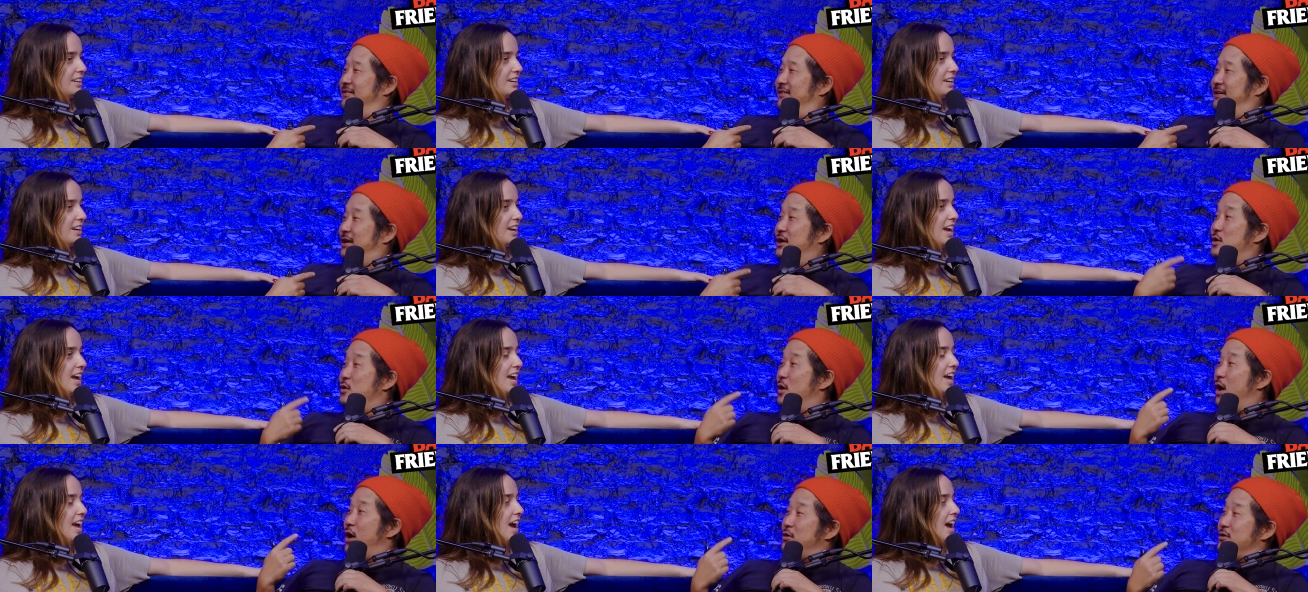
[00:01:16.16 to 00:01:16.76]
Speaker 1: Can you
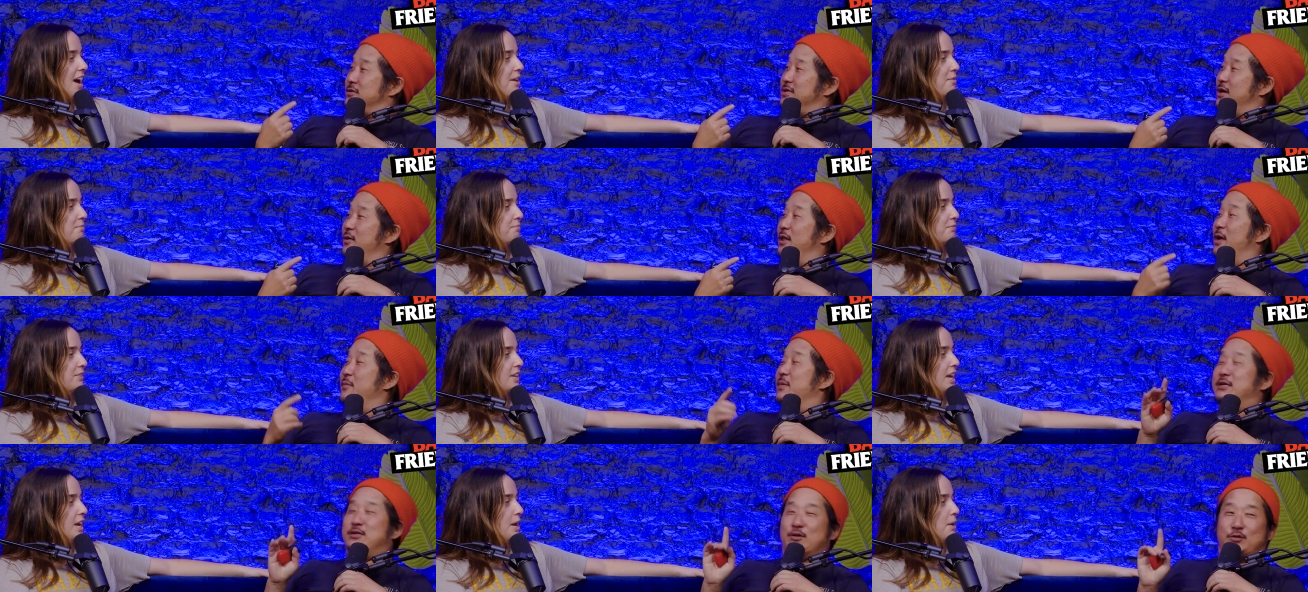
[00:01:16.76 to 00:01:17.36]
understand? Let me
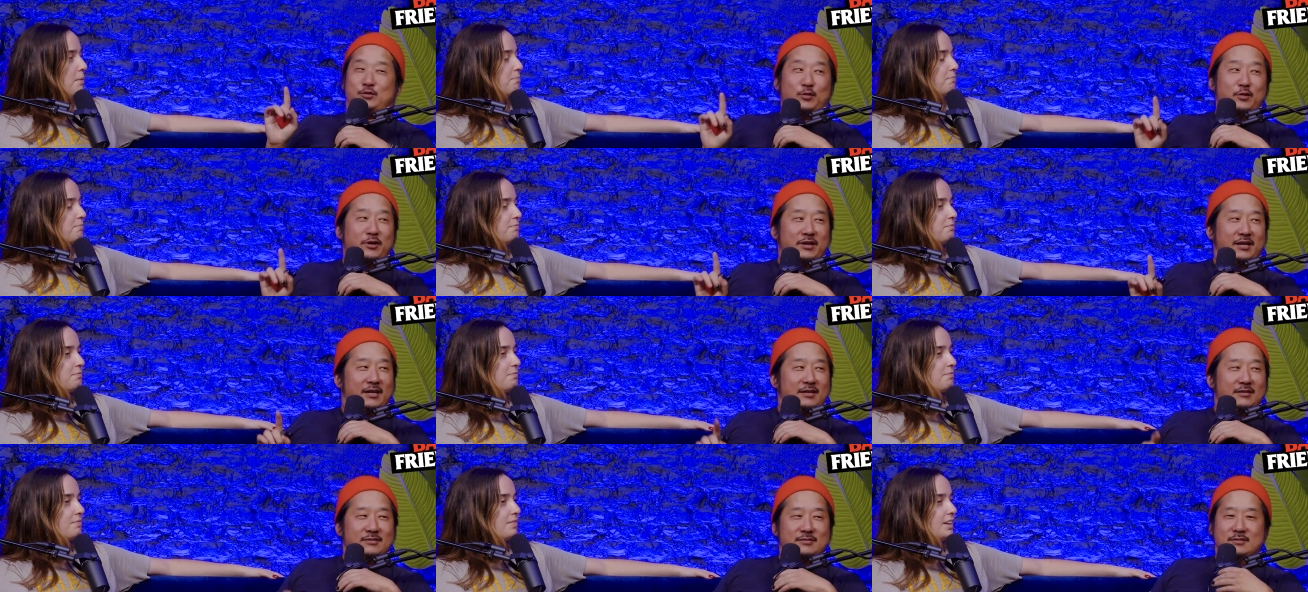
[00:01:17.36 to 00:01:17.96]
just do it again.
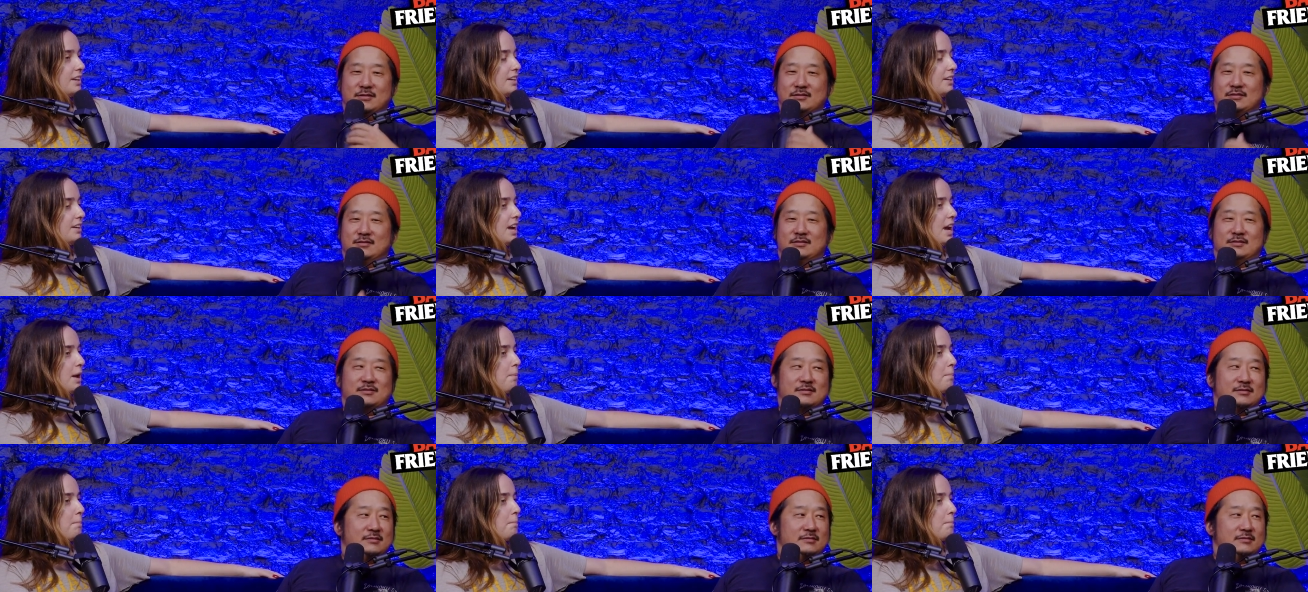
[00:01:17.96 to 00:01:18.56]
Well, do a different